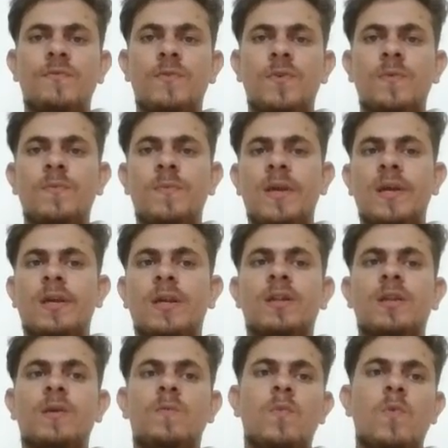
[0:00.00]
would make
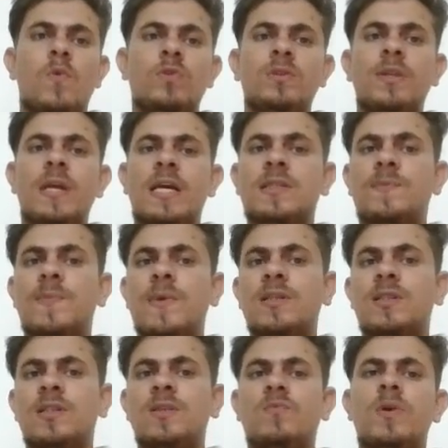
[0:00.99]
it the most
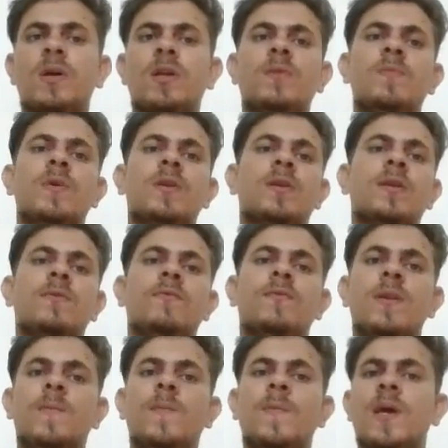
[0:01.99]
expensive animated
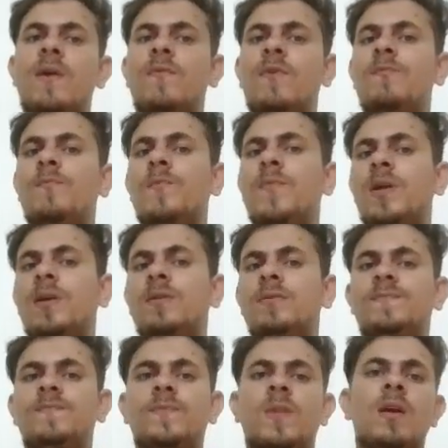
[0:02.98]
film ever made,
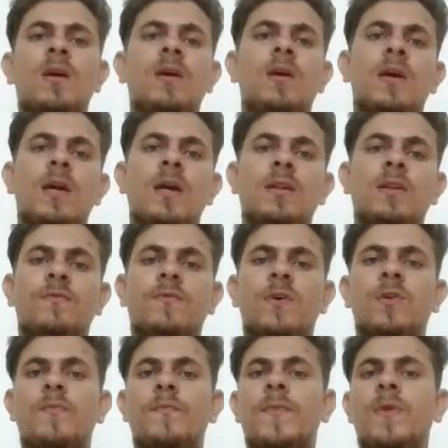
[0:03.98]
and
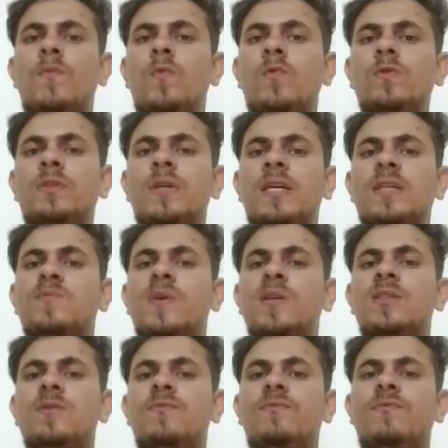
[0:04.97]
one of the most
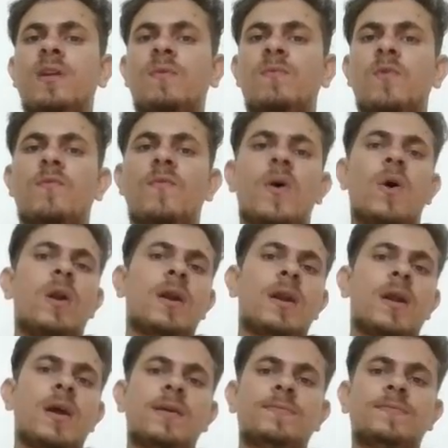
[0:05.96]
expensive film of all
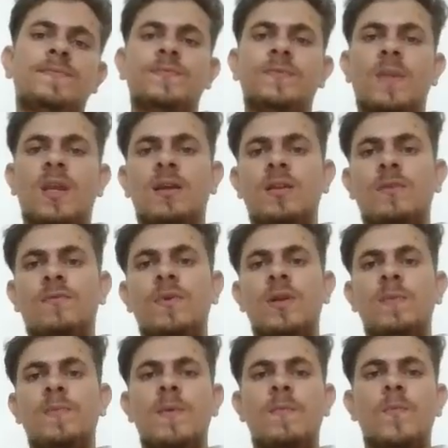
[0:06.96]
time. The
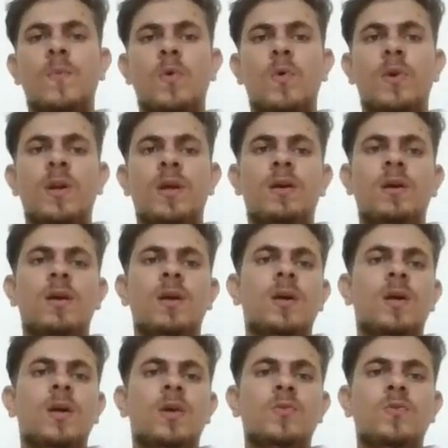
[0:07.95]
film employed a
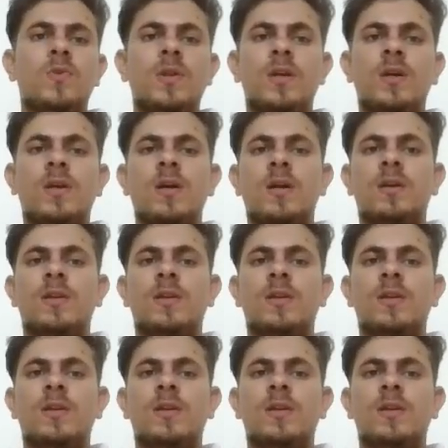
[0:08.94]
unique